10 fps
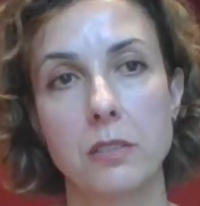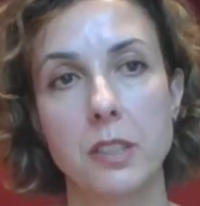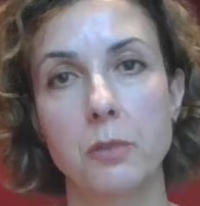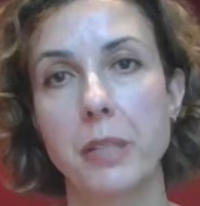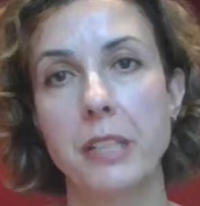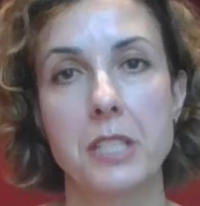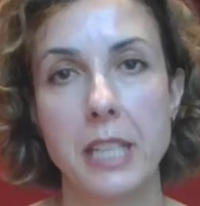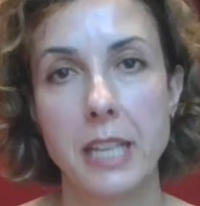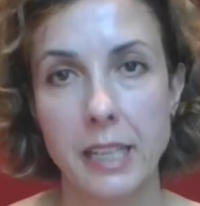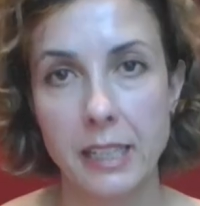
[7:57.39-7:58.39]
readers
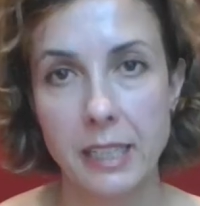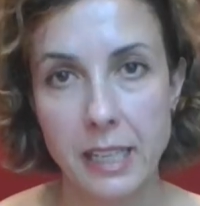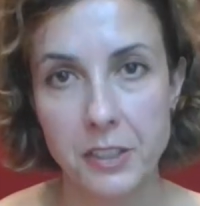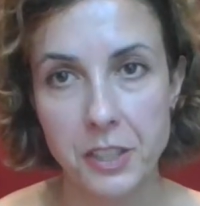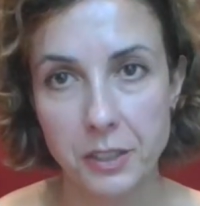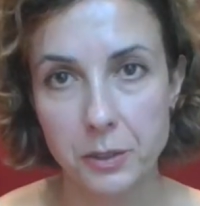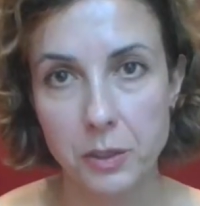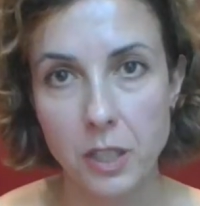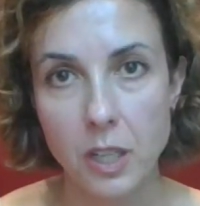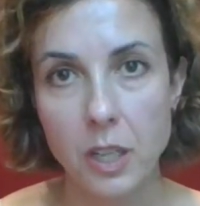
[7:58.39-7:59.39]
can't connect
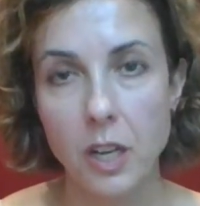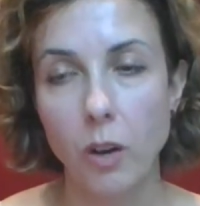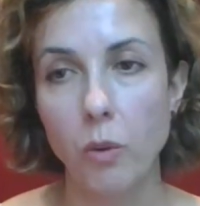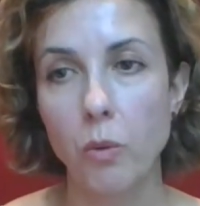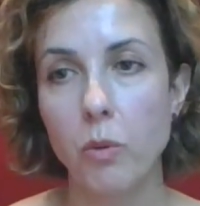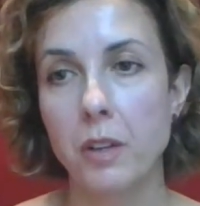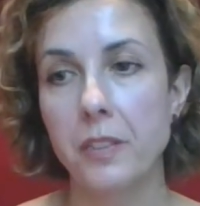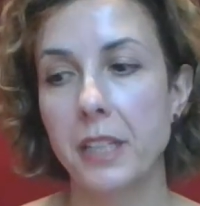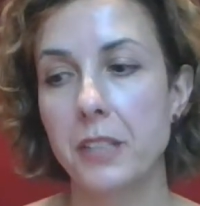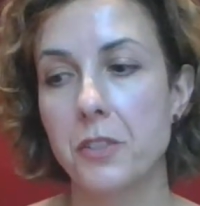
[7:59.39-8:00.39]
to, or
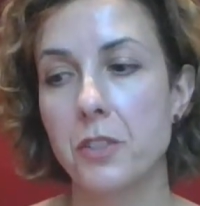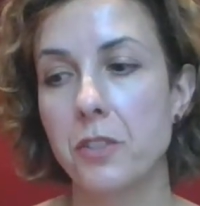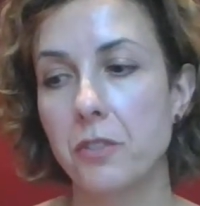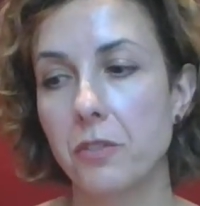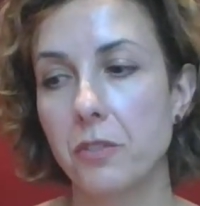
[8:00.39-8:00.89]
that is